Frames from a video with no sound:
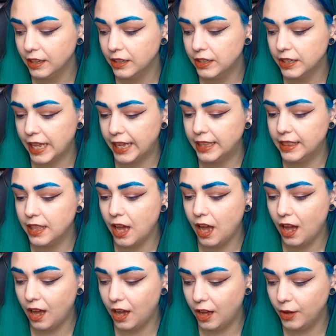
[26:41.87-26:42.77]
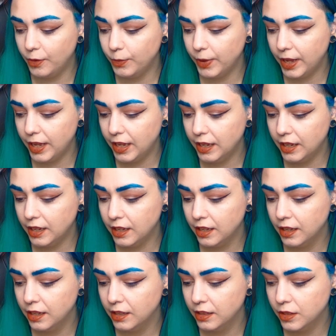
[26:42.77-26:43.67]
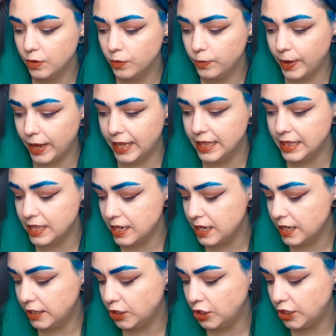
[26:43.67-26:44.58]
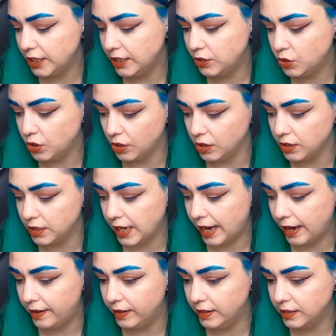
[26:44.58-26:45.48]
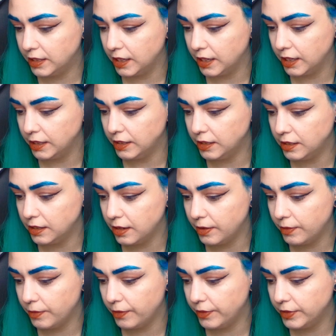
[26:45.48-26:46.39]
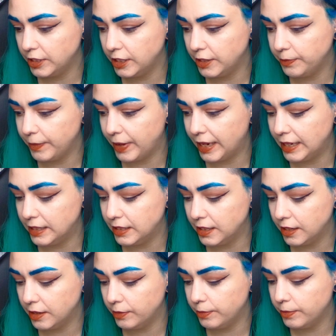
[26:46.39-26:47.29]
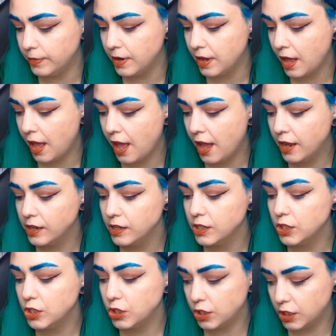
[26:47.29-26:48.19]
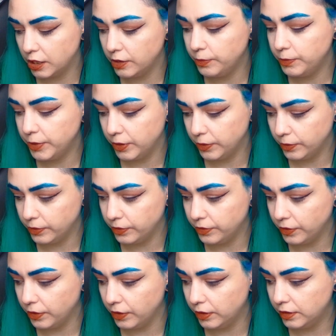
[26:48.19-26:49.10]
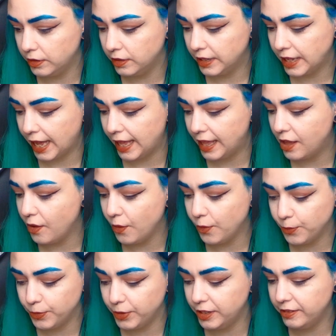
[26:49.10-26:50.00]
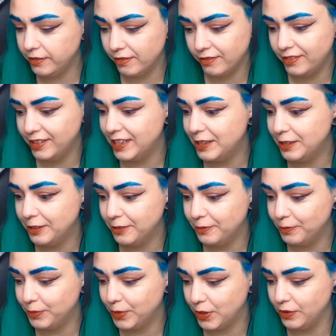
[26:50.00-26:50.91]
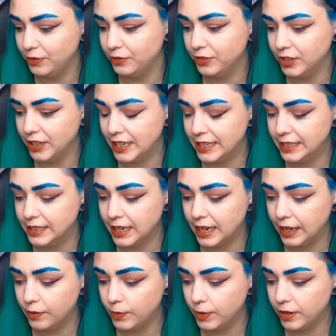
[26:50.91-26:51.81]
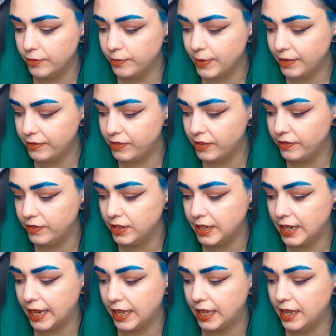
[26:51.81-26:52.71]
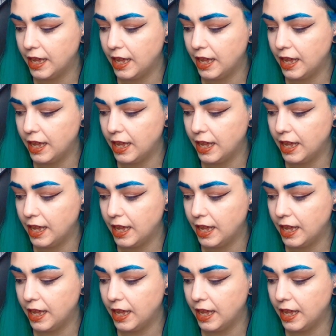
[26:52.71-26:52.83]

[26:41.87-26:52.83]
Like the artwork, the way that she draws characters, she makes them so beautiful, like unbelievably beautiful. It's like one of my favorite like